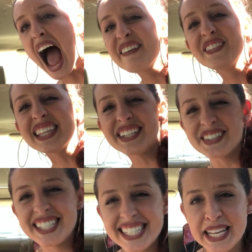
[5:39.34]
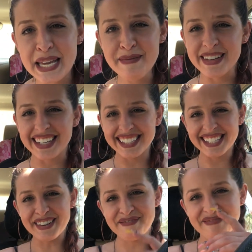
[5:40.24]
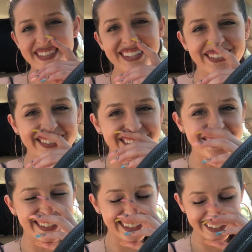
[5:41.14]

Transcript: I feel like you're scheming on something too, Taurus.